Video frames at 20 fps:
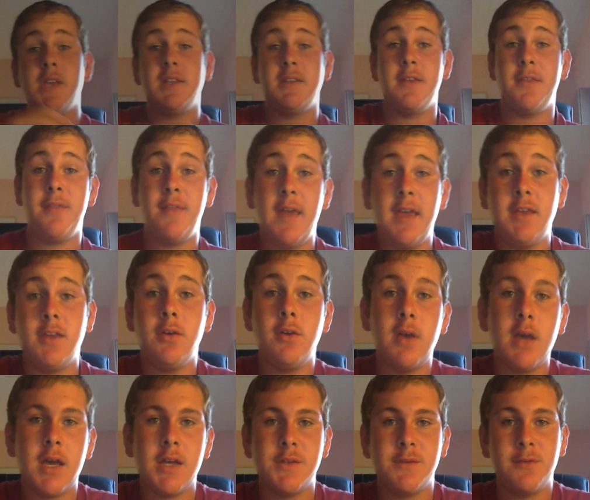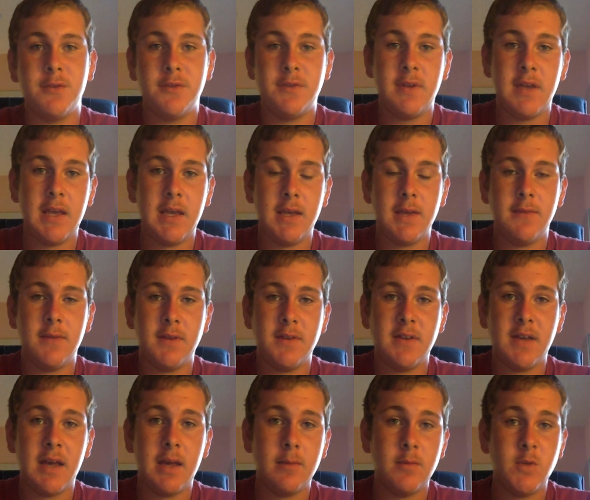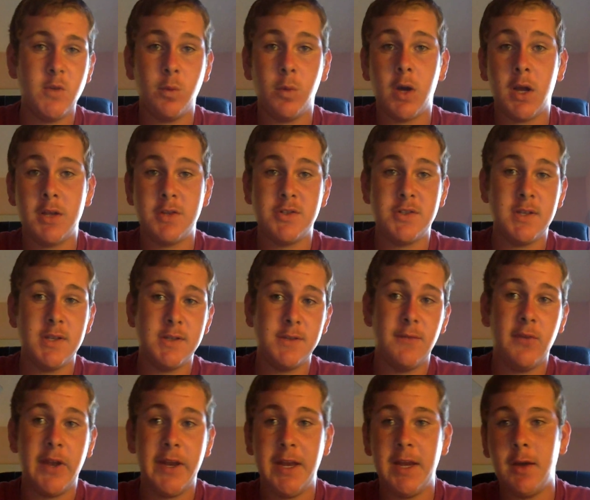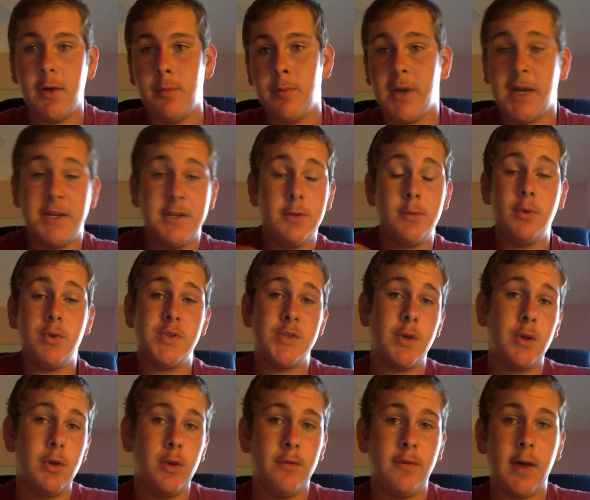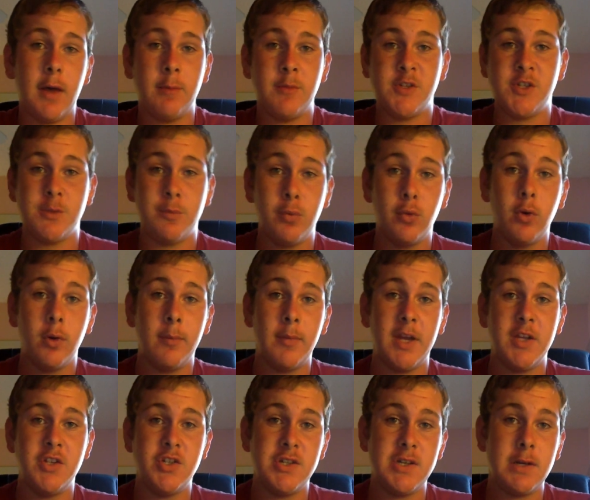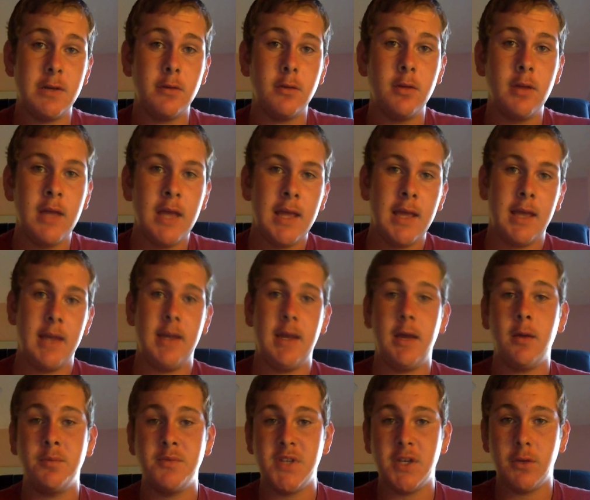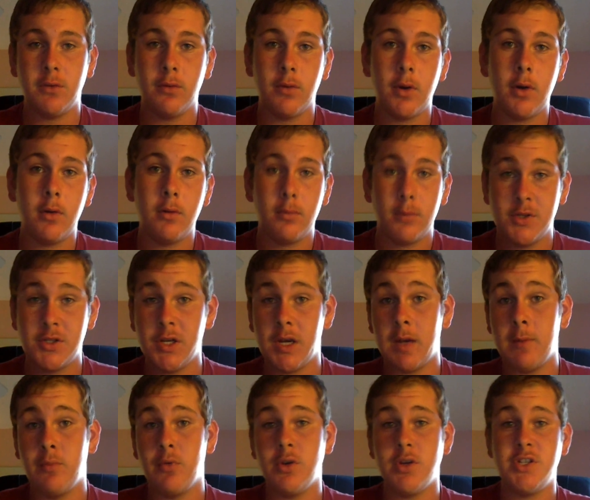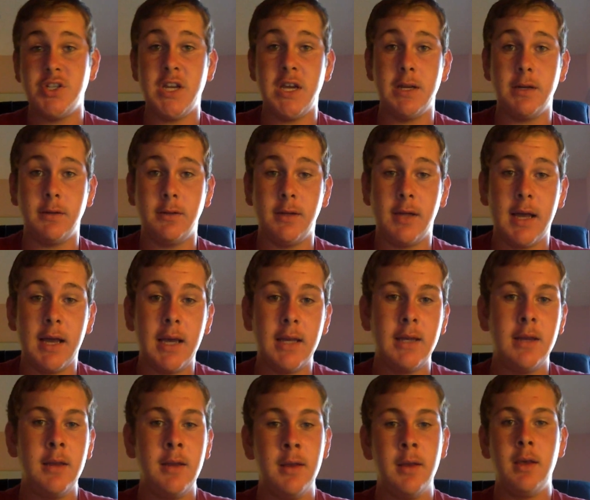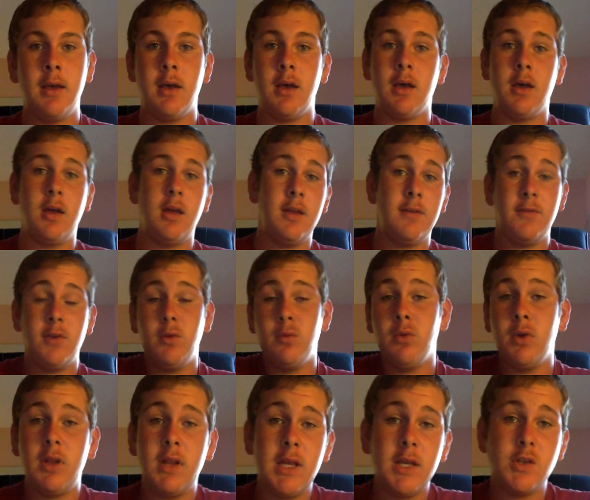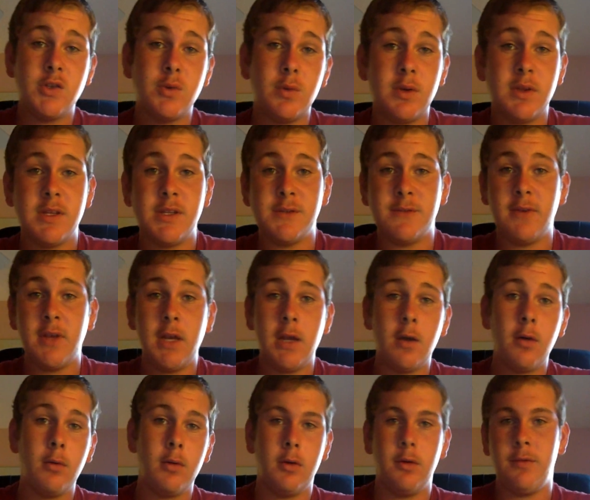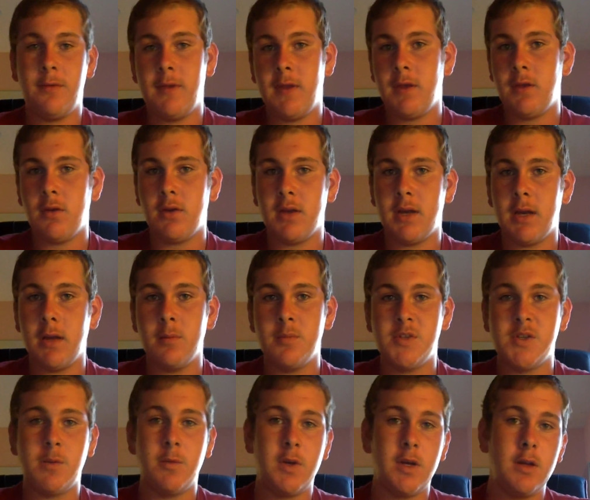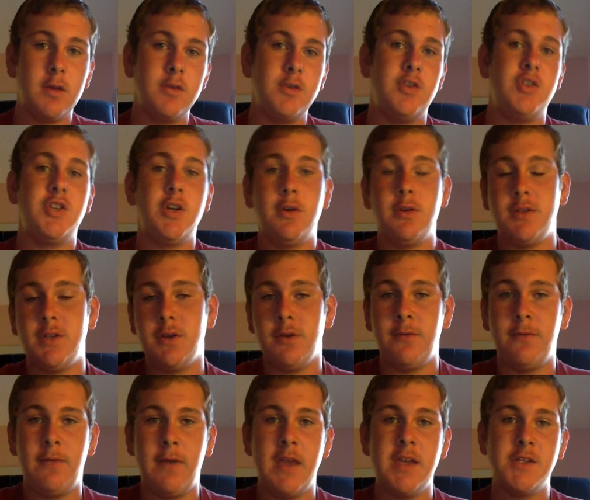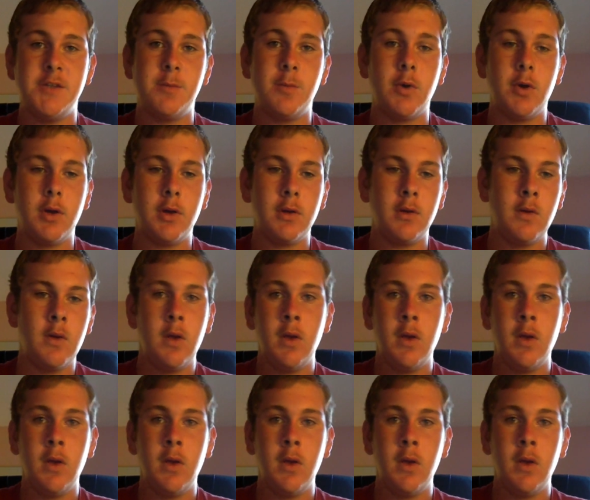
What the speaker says: like to thank you guys for taking the time to watch this video. By doing so, you've helped support my channel and helped it grow, which I appreciate a lot. If you really enjoyed this video, or you think you can help someone else, share it to your Facebook